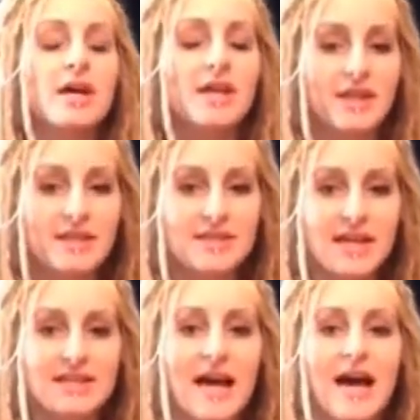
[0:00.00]
things
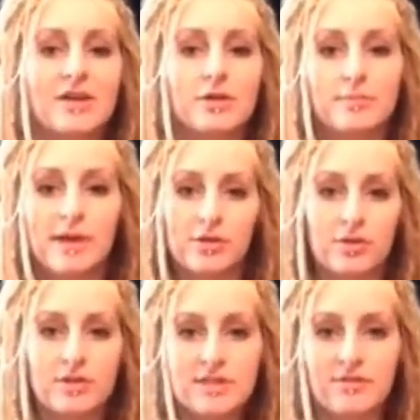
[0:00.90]
like that, your
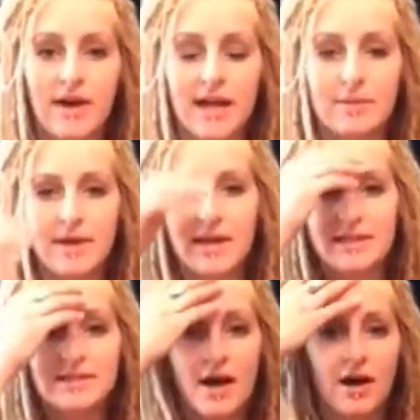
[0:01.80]
minerals and
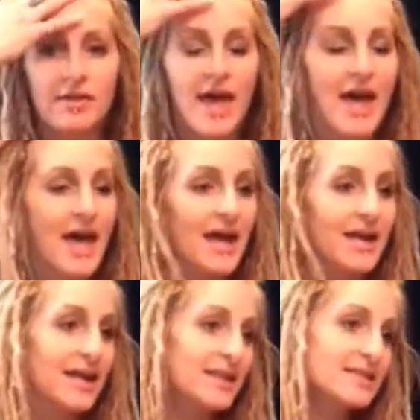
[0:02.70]
vitamins on the
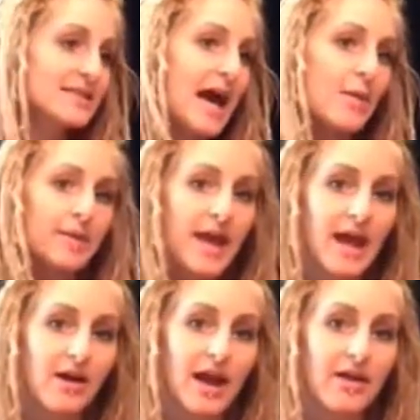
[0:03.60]
head and the scalp and
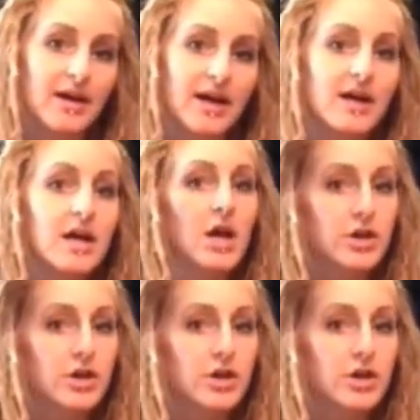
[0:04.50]
hair area.